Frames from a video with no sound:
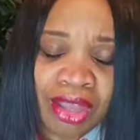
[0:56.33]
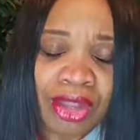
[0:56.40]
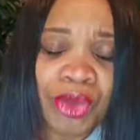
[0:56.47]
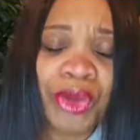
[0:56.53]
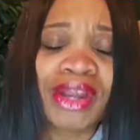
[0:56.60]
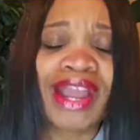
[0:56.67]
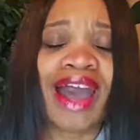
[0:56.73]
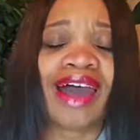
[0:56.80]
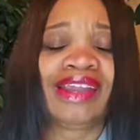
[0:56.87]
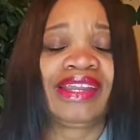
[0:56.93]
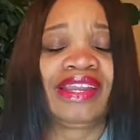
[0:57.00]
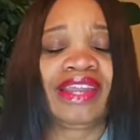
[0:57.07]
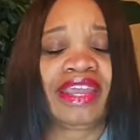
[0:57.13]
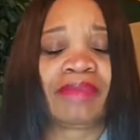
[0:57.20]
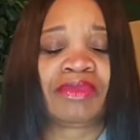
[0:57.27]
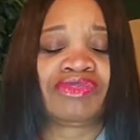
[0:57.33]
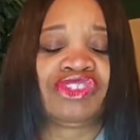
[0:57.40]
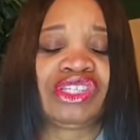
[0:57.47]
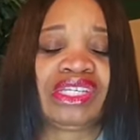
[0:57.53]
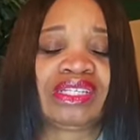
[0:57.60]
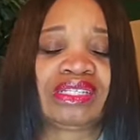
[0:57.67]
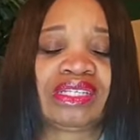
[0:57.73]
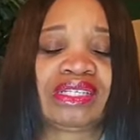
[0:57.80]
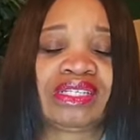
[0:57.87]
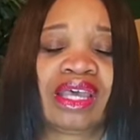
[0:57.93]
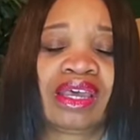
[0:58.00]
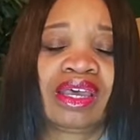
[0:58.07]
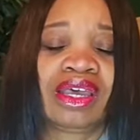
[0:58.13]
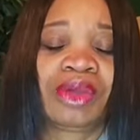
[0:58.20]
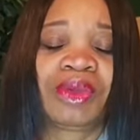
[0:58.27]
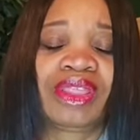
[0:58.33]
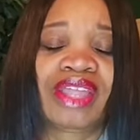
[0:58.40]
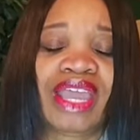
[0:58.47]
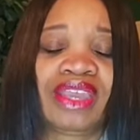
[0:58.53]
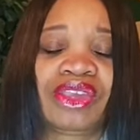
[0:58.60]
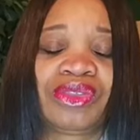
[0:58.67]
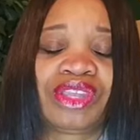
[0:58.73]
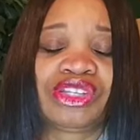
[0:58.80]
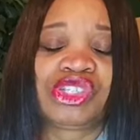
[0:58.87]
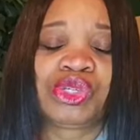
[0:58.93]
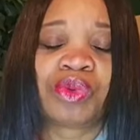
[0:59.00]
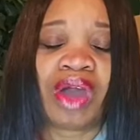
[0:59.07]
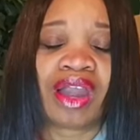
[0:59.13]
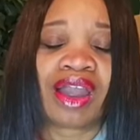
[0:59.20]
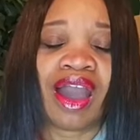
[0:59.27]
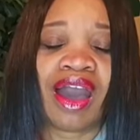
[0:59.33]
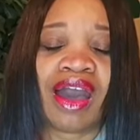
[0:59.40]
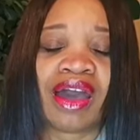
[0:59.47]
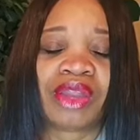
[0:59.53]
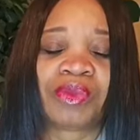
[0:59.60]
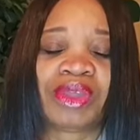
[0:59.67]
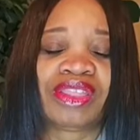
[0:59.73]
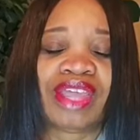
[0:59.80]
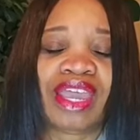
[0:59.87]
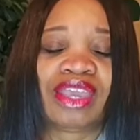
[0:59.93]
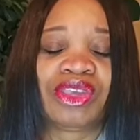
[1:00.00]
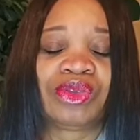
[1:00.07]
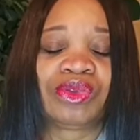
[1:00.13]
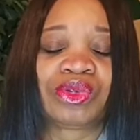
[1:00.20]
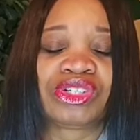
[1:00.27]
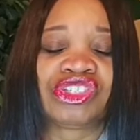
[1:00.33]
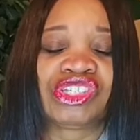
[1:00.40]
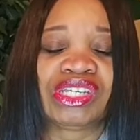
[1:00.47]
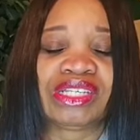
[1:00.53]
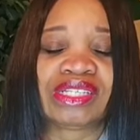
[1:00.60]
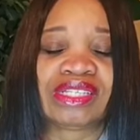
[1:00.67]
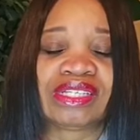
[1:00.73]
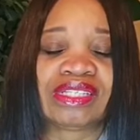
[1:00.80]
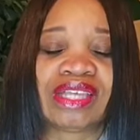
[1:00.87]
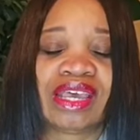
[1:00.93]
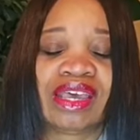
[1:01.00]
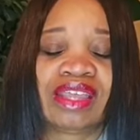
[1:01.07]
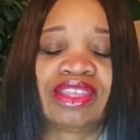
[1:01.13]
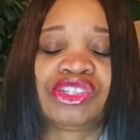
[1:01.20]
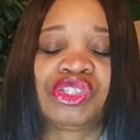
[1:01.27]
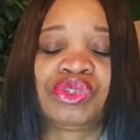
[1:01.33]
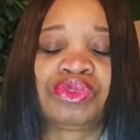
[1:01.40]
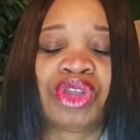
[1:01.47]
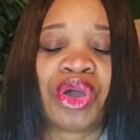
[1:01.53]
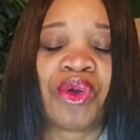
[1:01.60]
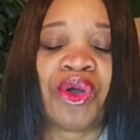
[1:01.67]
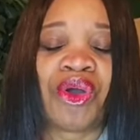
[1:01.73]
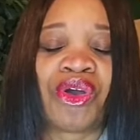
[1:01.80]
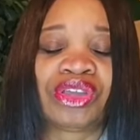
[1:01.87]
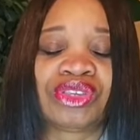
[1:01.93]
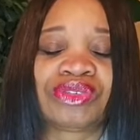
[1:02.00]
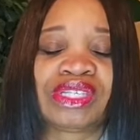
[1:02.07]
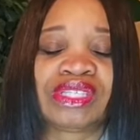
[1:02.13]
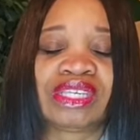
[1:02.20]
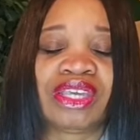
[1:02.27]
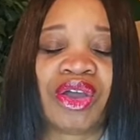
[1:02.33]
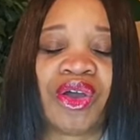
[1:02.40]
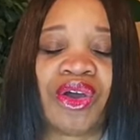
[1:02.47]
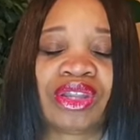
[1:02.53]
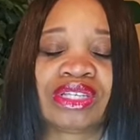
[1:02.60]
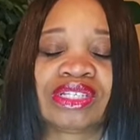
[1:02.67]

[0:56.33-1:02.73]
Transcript: Lord God, in the name of Jesus, we thank you that you are God. We thank you, Lord Jesus, that you know all, you see all.